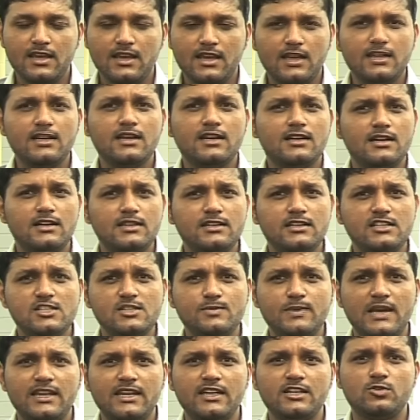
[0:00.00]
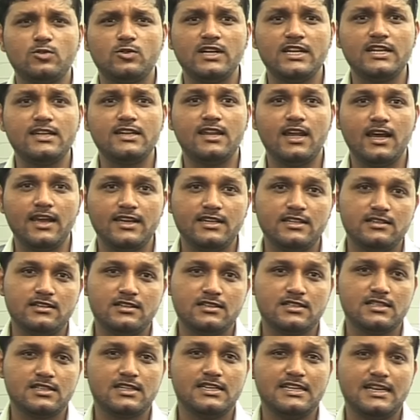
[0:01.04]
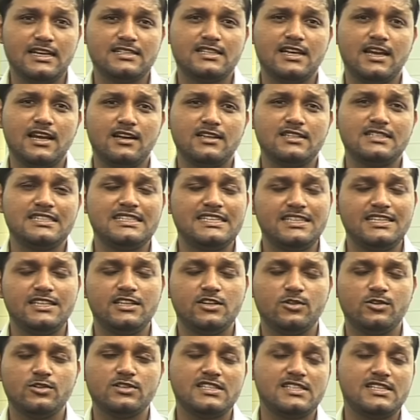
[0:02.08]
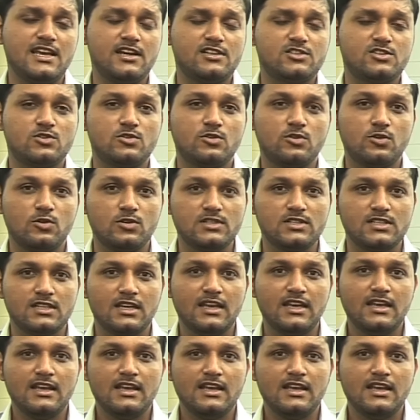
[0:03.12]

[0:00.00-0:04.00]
In a career spanning 29 years, he has held CEO, CXO roles